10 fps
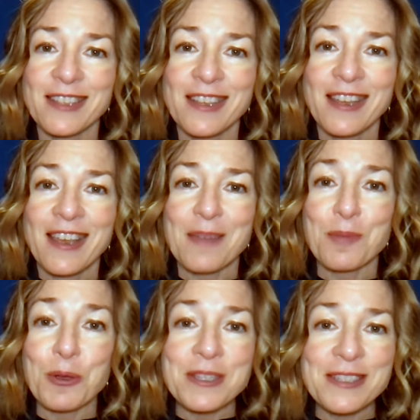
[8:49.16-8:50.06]
And
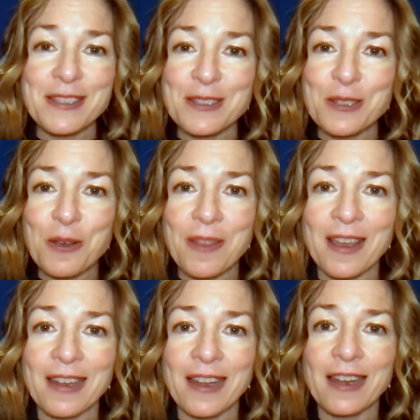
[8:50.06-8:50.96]
Boiseans know
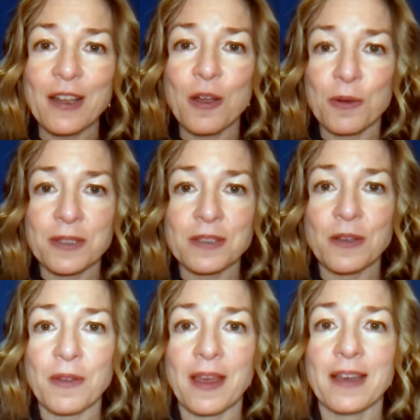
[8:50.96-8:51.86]
that. Idahoans know
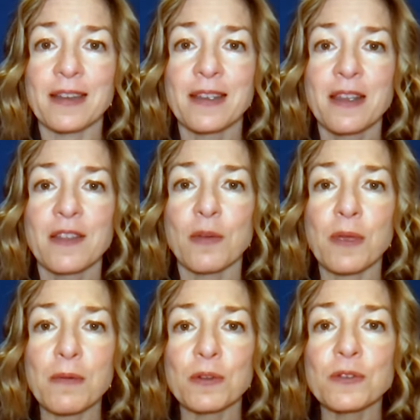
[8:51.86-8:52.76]
that. That we
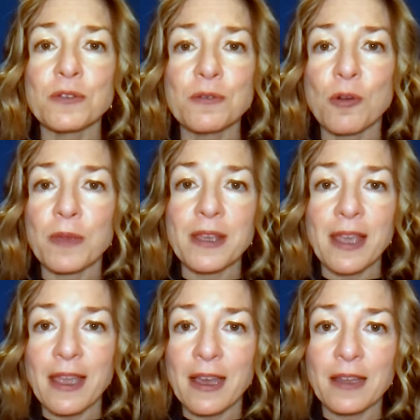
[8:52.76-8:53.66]
will do what we
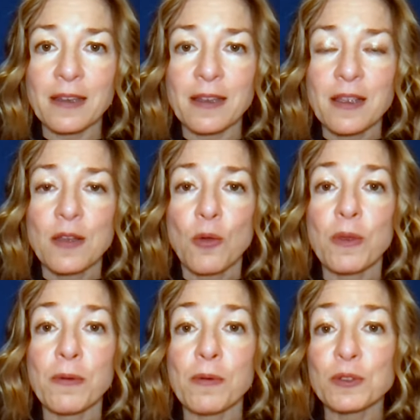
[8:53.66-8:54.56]
can. We
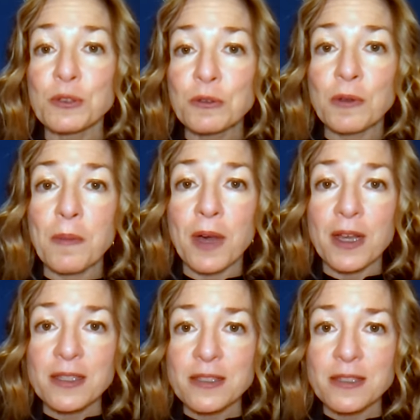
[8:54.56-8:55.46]
will do what we
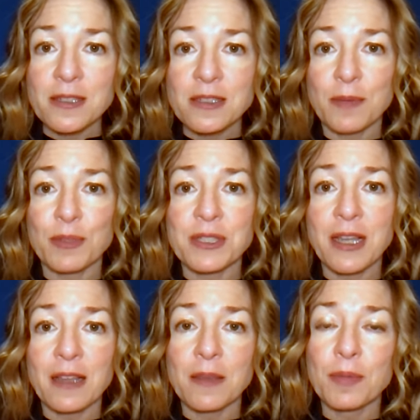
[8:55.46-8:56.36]
must to
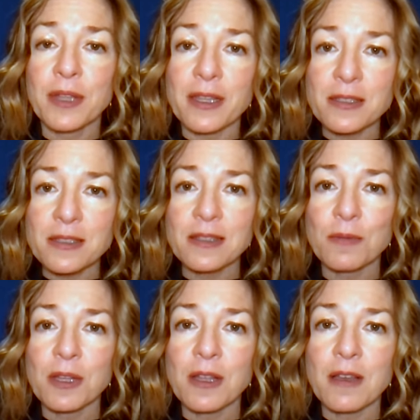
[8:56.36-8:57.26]
protect the places that
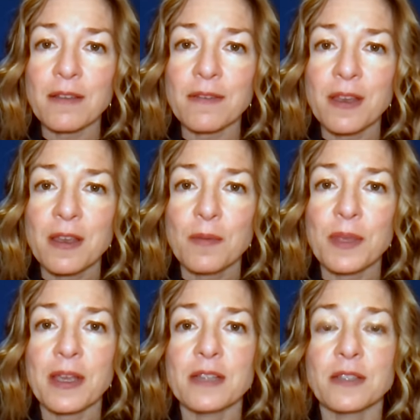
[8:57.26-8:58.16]
we love,
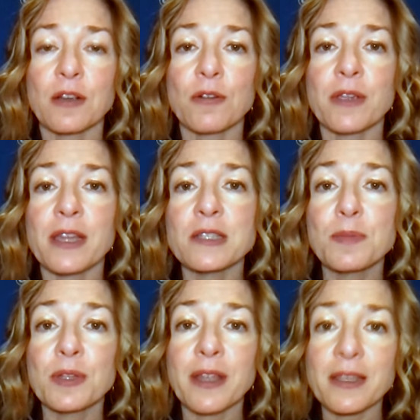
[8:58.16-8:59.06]
because it creates
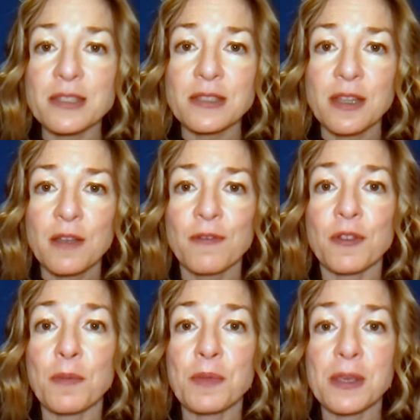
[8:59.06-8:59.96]
place for the
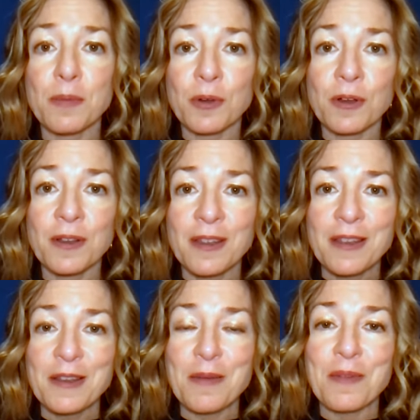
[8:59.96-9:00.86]
people
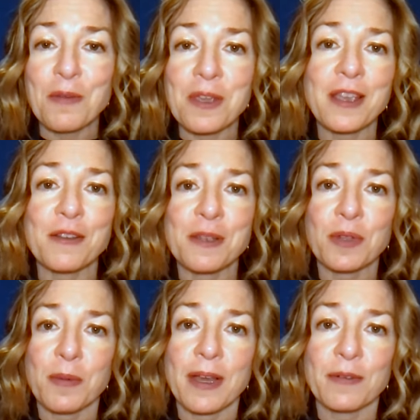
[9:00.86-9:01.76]
that we care deeply
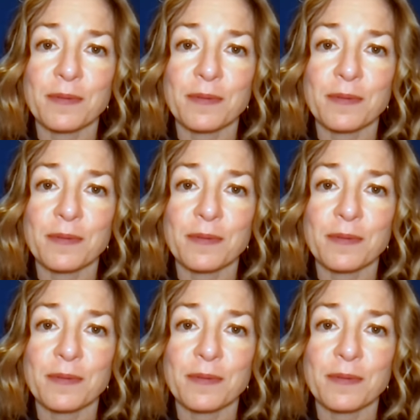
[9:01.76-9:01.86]
about.